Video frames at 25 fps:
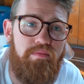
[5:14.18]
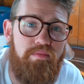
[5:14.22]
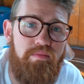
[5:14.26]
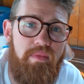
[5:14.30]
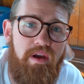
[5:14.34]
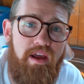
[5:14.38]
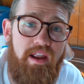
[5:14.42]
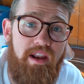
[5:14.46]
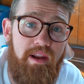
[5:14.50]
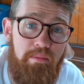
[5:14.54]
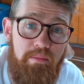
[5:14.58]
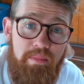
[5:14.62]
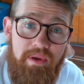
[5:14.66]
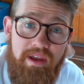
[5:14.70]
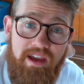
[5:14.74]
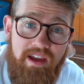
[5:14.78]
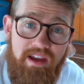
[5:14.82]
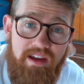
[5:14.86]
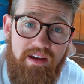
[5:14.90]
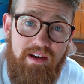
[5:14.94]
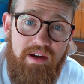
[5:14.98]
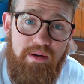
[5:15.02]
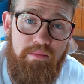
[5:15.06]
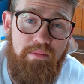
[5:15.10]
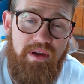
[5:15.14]
a
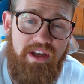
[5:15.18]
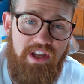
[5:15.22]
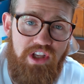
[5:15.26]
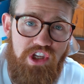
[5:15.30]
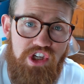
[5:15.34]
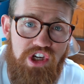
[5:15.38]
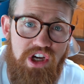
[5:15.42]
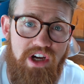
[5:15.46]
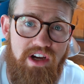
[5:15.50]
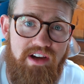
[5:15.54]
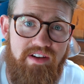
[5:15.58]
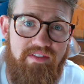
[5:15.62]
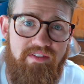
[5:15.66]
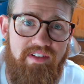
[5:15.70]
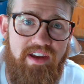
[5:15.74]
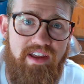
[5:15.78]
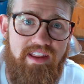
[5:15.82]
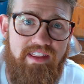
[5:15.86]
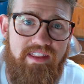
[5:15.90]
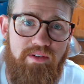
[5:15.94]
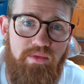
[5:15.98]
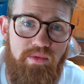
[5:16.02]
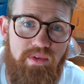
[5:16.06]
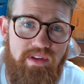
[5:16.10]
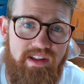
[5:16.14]
big chunk of it
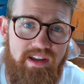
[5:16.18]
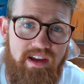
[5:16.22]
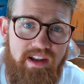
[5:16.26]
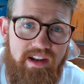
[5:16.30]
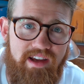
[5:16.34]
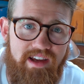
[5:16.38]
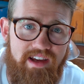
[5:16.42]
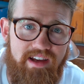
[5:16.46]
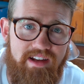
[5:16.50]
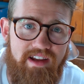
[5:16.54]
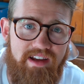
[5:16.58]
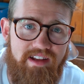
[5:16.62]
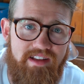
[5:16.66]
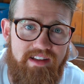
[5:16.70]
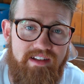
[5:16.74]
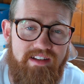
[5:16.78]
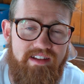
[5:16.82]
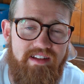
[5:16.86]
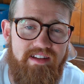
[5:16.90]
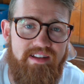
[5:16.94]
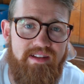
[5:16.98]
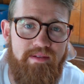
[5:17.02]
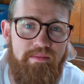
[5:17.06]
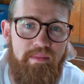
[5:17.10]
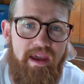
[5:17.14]
that was kind of connected
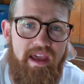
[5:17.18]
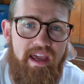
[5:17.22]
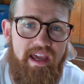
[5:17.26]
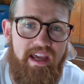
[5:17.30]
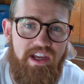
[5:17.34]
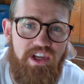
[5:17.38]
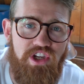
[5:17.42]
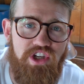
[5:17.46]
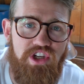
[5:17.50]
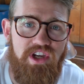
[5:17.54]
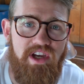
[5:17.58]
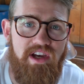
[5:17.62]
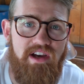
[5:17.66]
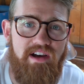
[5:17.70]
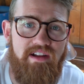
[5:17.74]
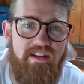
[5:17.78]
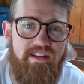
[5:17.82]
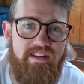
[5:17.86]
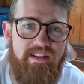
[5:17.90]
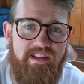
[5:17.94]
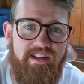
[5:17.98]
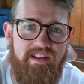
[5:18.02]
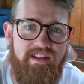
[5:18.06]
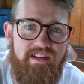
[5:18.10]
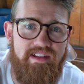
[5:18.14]
to some
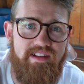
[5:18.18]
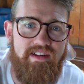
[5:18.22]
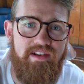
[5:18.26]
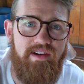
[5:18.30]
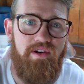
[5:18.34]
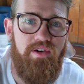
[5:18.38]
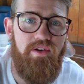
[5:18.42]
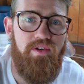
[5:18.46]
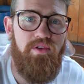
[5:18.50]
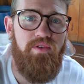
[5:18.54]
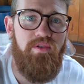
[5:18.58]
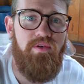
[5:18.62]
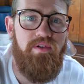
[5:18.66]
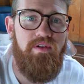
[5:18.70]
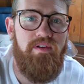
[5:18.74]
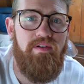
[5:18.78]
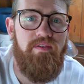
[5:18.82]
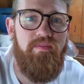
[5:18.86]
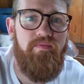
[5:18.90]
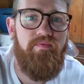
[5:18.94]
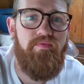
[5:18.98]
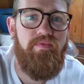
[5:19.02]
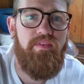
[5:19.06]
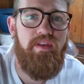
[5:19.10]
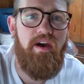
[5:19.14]
eggshells. And so
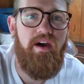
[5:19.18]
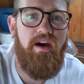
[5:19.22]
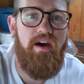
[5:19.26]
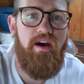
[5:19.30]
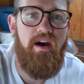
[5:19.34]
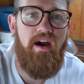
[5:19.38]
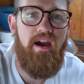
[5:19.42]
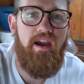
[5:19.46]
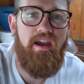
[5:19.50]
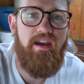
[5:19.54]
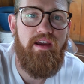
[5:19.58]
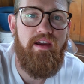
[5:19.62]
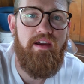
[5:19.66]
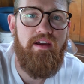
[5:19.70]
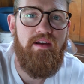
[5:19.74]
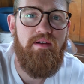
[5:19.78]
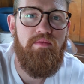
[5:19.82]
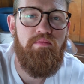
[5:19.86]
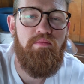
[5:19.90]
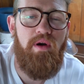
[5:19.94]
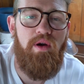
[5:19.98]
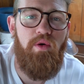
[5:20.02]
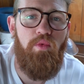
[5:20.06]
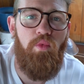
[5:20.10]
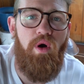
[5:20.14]

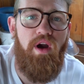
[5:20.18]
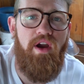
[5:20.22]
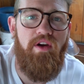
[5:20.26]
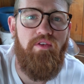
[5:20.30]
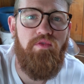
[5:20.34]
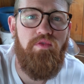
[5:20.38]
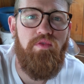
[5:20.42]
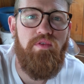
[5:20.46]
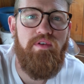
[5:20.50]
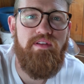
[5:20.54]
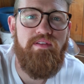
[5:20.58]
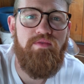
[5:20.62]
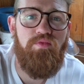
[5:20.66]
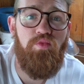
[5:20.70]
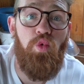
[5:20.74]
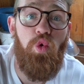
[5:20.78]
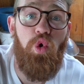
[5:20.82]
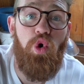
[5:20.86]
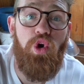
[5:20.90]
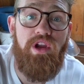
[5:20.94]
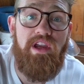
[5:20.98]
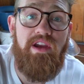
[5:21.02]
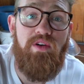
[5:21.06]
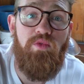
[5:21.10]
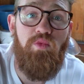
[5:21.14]
my wife was
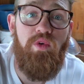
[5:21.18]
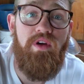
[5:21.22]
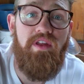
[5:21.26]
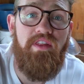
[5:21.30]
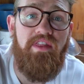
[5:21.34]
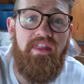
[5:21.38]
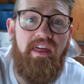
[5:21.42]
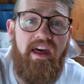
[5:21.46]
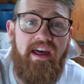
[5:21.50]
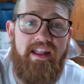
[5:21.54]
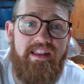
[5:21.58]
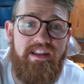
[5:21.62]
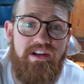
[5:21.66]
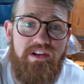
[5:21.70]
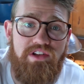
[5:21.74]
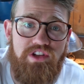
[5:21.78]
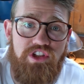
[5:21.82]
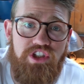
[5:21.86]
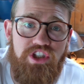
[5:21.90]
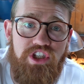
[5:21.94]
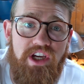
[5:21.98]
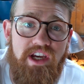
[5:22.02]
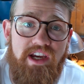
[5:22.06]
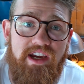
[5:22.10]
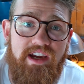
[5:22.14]
working with that little
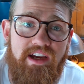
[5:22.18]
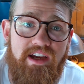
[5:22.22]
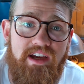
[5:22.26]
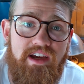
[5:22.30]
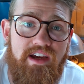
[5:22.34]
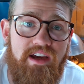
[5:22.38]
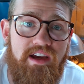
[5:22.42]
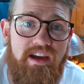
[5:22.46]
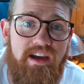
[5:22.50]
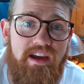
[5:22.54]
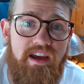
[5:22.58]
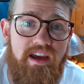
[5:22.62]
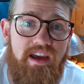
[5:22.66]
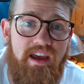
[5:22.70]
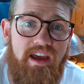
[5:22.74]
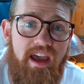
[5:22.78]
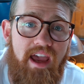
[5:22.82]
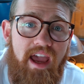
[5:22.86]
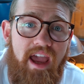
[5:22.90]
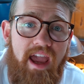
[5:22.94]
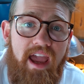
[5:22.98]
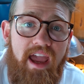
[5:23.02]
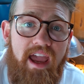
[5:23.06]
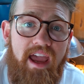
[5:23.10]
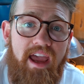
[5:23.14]
chick,
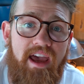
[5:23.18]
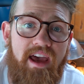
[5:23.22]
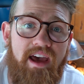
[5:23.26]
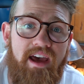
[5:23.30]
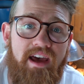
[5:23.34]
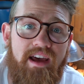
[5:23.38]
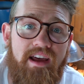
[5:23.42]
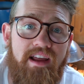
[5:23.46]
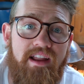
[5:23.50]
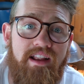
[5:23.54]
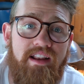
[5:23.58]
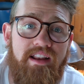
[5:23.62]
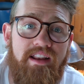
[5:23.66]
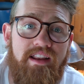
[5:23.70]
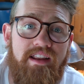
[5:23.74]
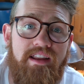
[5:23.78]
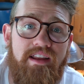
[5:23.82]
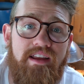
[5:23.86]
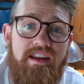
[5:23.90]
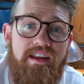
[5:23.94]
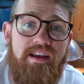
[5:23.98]
and